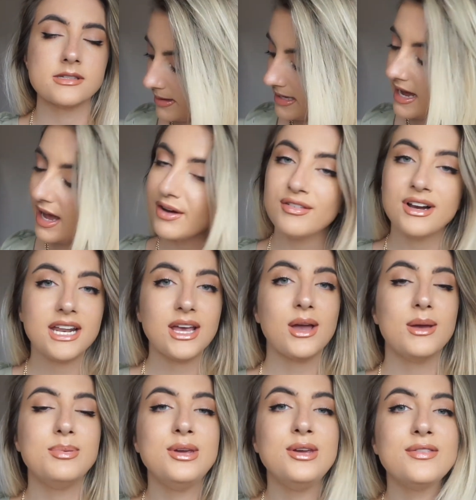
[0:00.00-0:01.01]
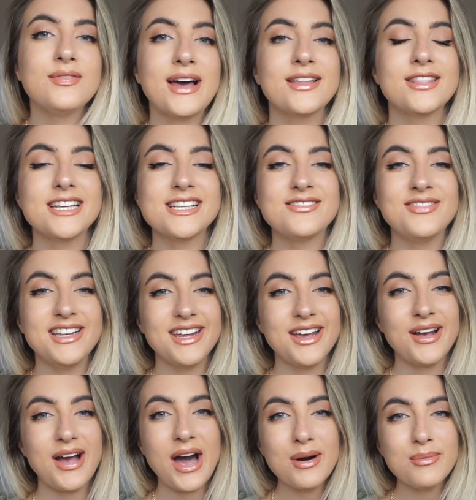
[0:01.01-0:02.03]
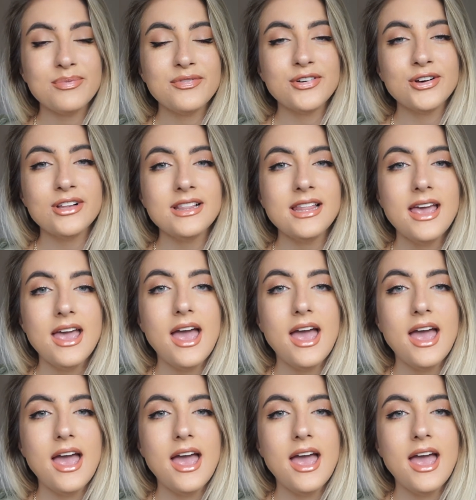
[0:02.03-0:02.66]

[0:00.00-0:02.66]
But yeah, I really hope you found this video helpful,